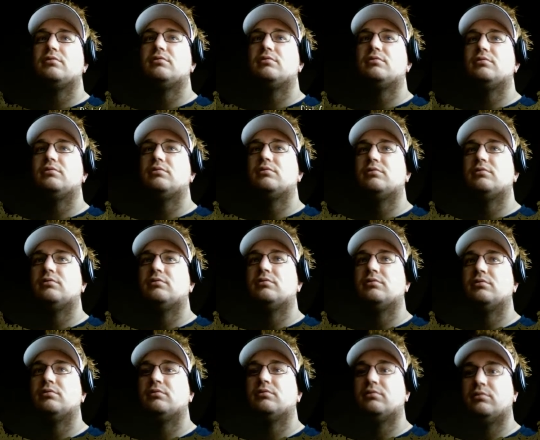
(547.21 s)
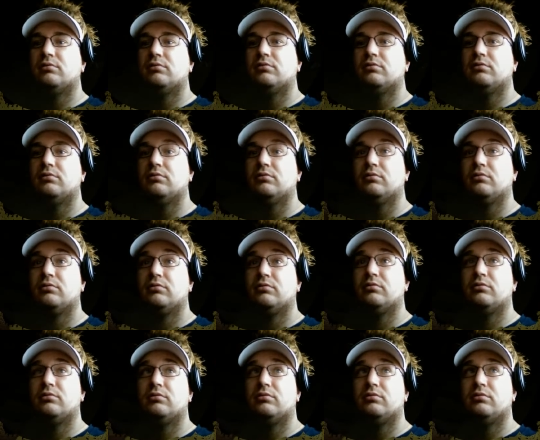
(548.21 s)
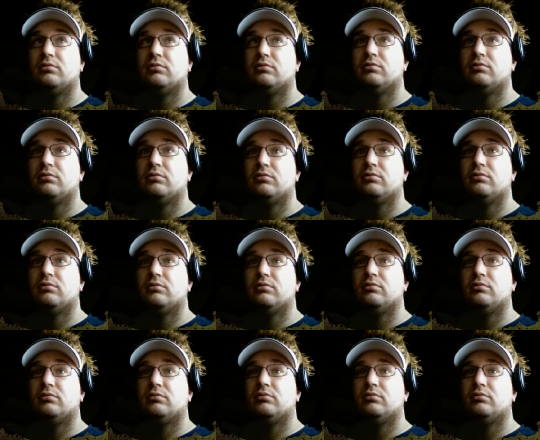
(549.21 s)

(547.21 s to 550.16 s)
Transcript: (silence)